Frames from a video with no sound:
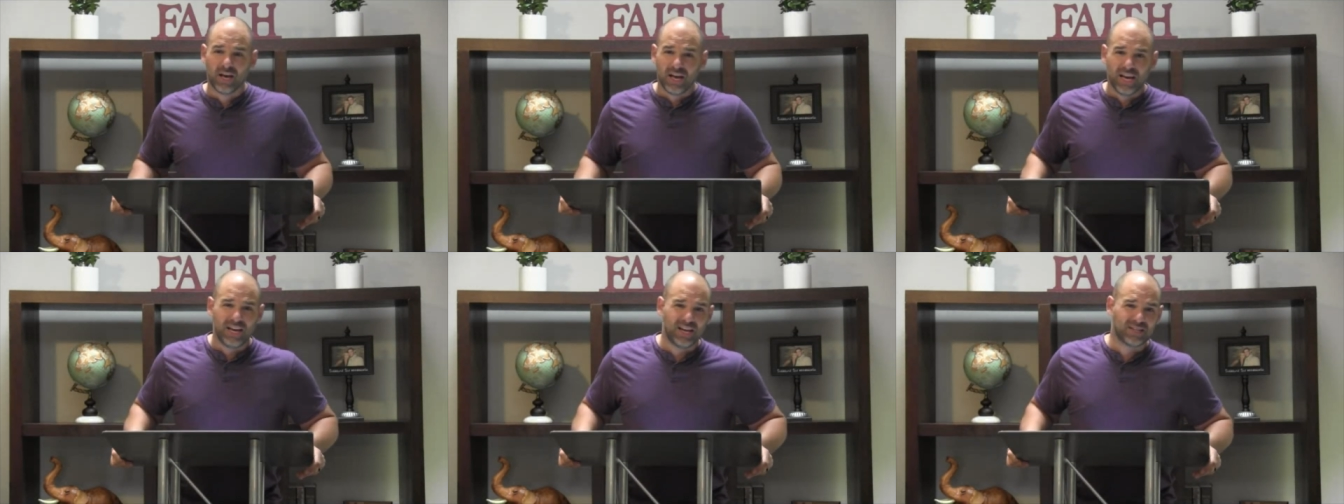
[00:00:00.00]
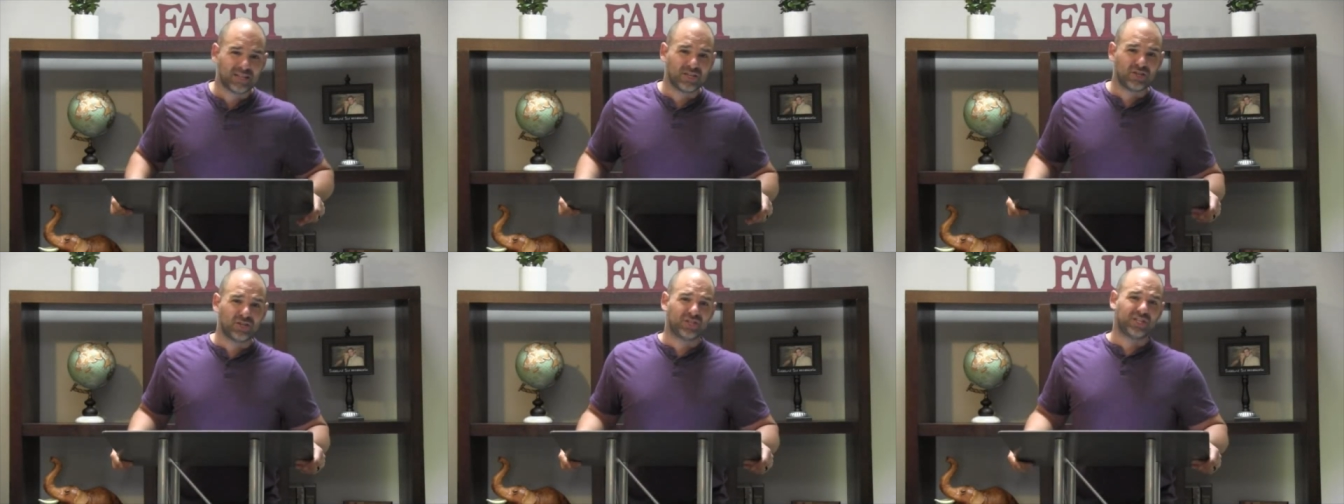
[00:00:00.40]
He doesn't
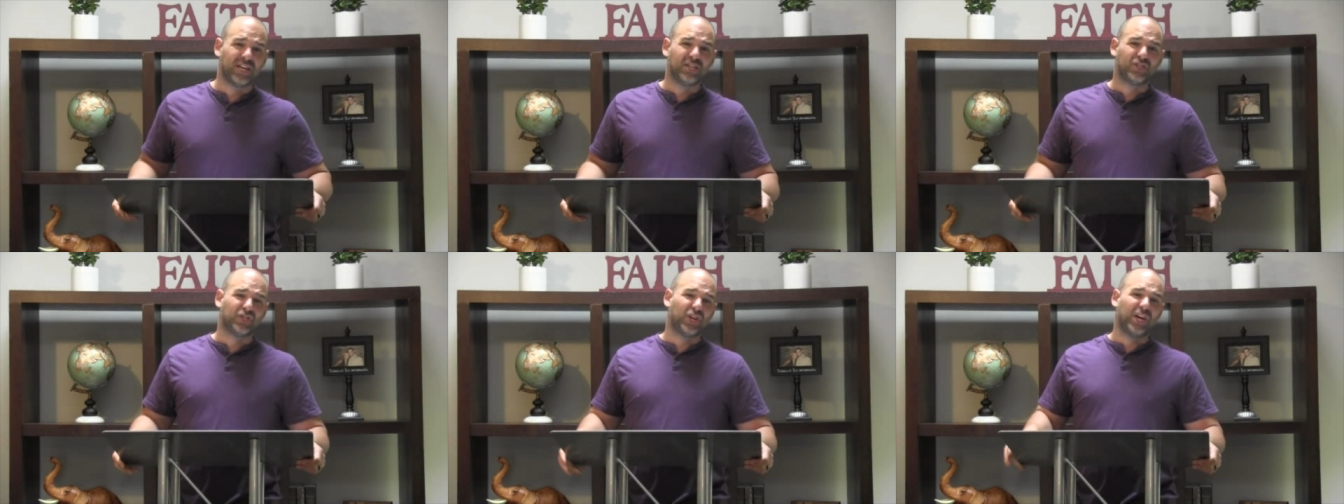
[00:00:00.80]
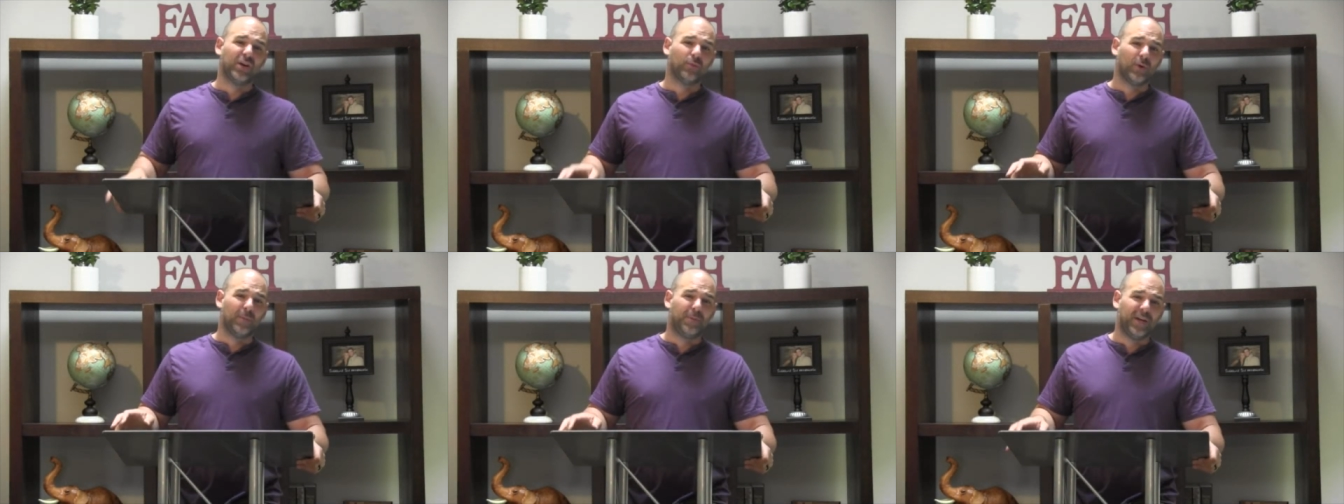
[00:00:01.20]
just say, say it
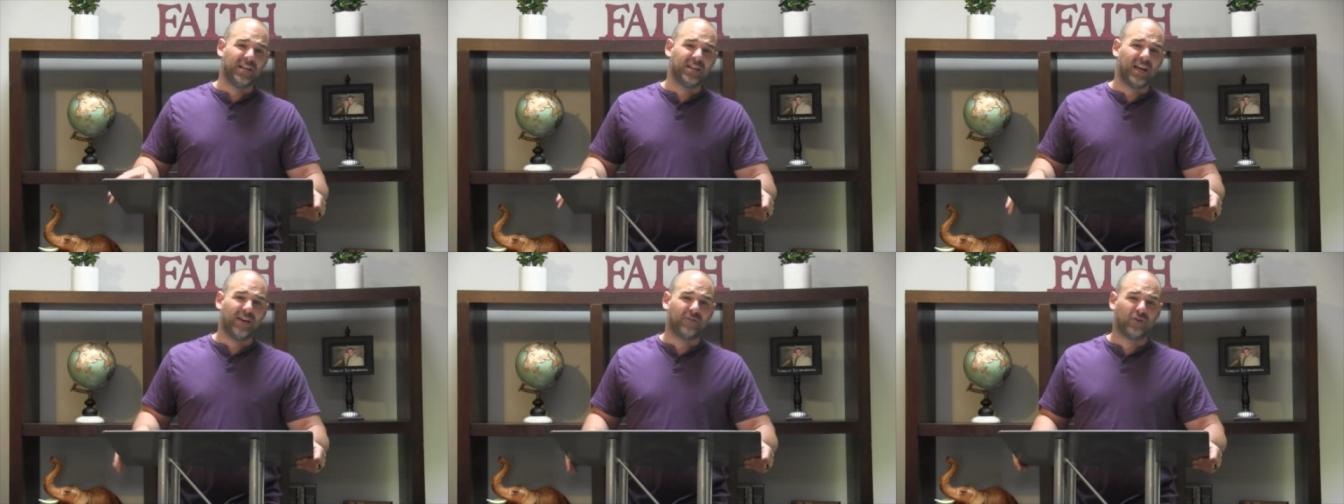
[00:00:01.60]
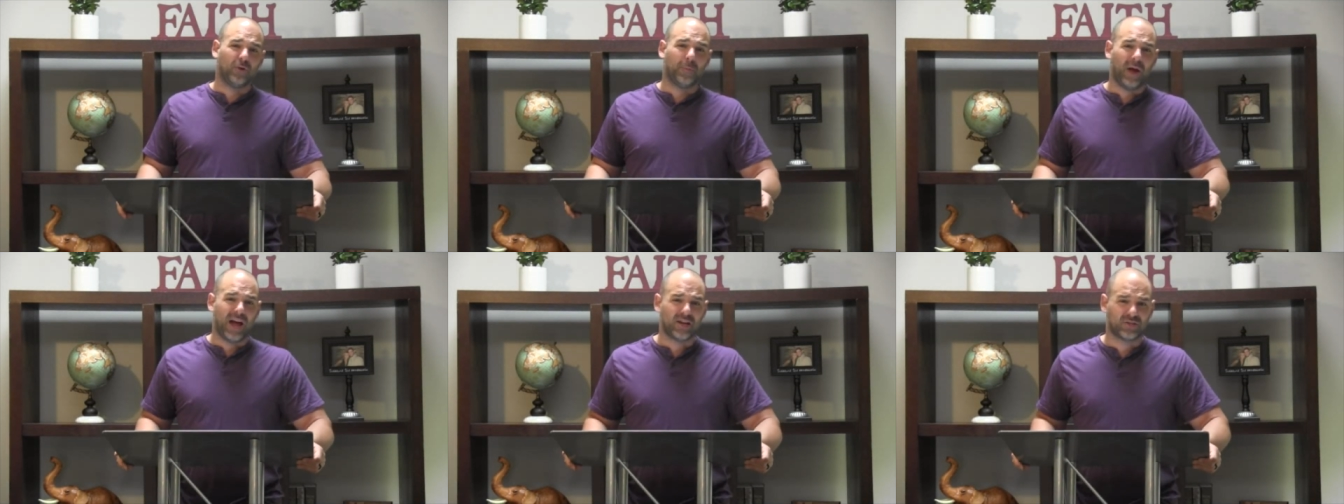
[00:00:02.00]
repeating after your
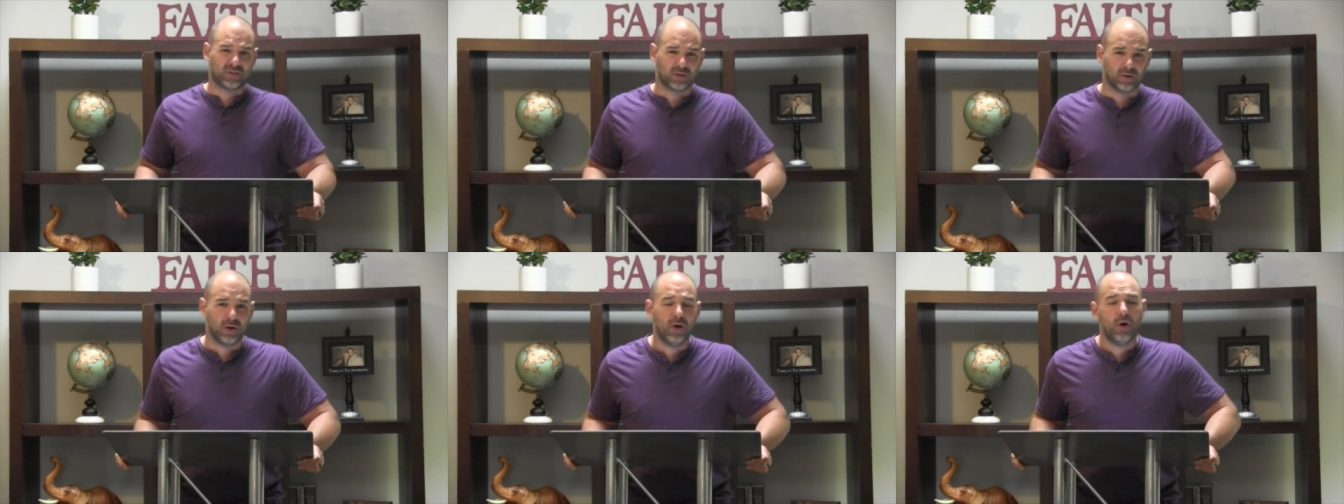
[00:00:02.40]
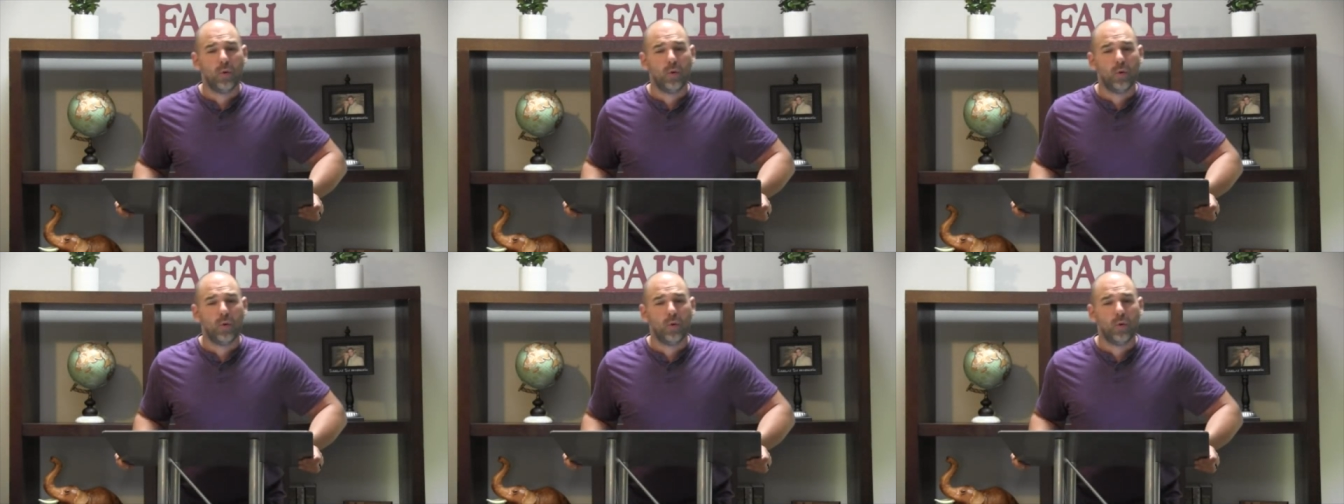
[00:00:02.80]
pastor.